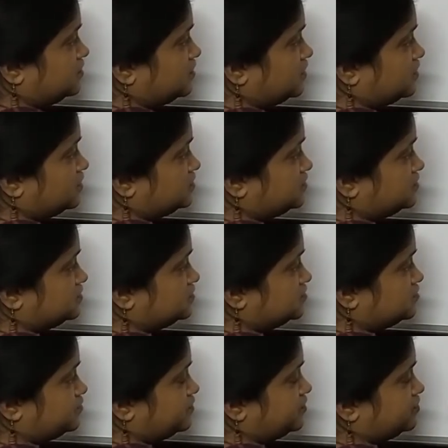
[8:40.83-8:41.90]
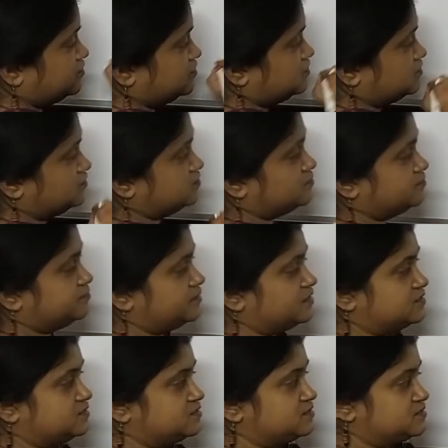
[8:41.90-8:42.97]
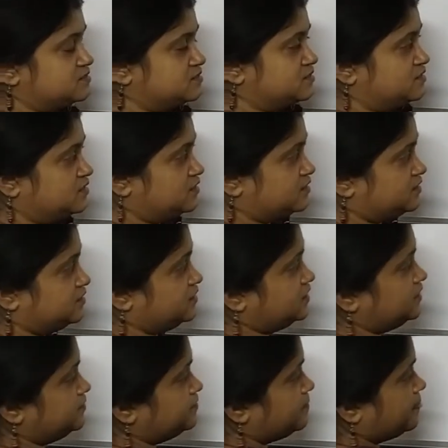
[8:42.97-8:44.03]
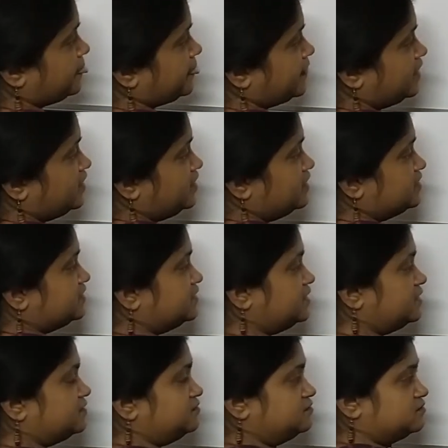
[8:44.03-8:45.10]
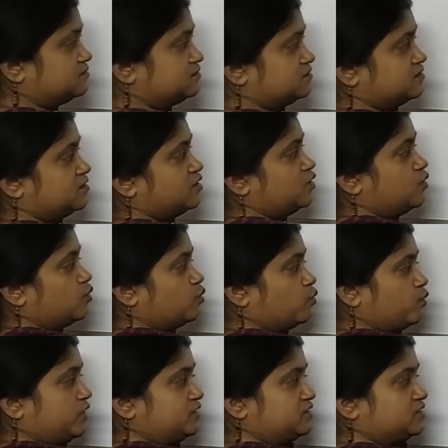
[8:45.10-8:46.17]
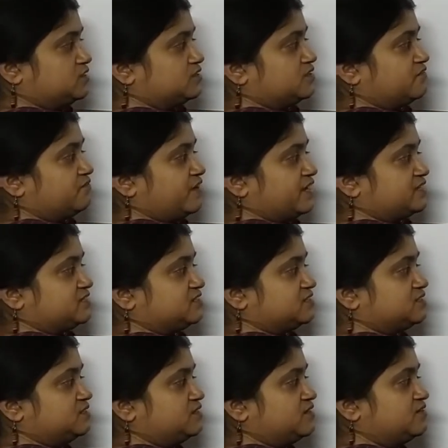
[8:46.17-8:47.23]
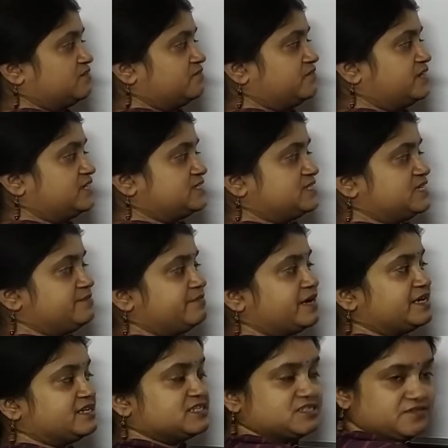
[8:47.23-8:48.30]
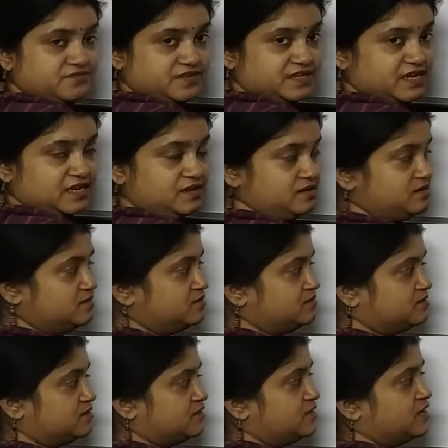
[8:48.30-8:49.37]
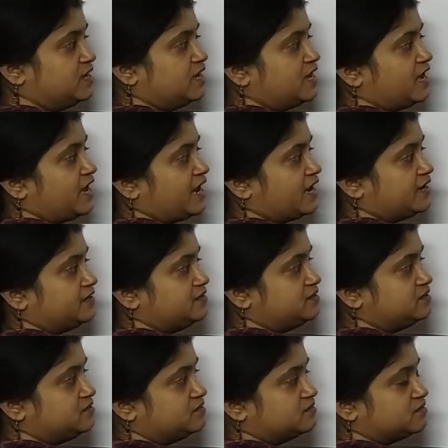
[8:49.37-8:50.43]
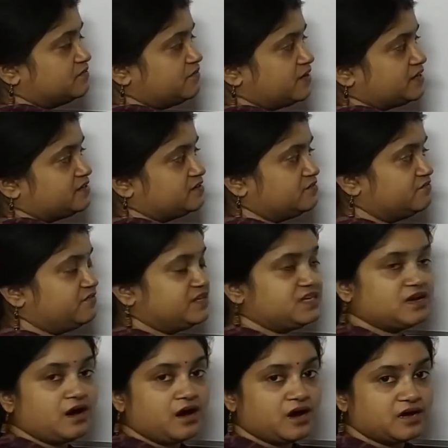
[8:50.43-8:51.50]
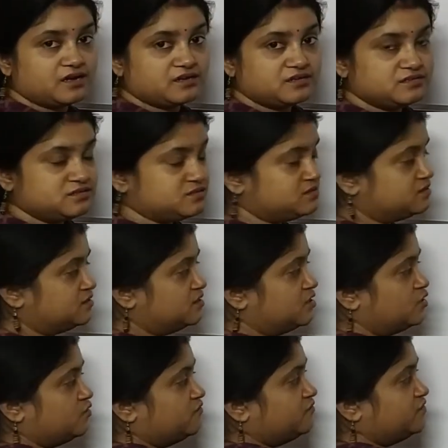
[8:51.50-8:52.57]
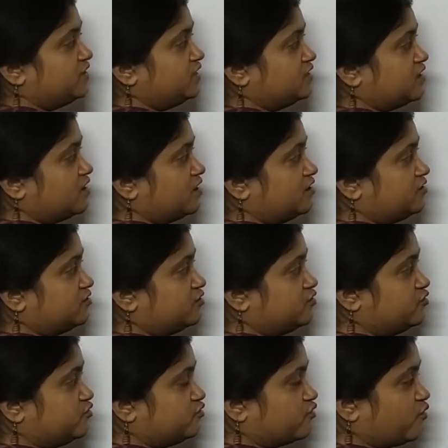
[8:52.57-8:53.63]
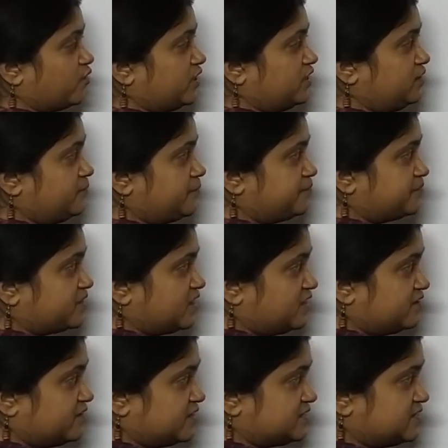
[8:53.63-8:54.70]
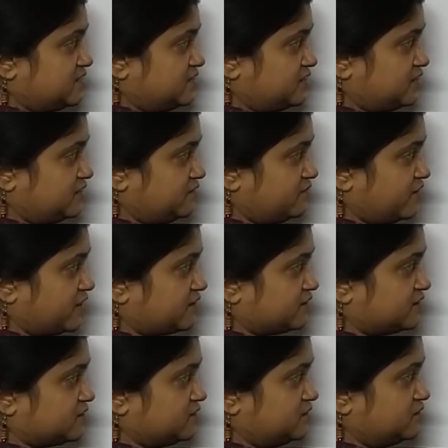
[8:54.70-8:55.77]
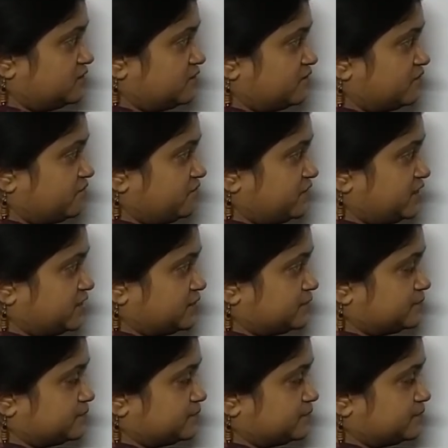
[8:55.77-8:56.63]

and this particular place is D. Then with the vector VC minus VL and the vector VR, we are drawing a resultant vector V,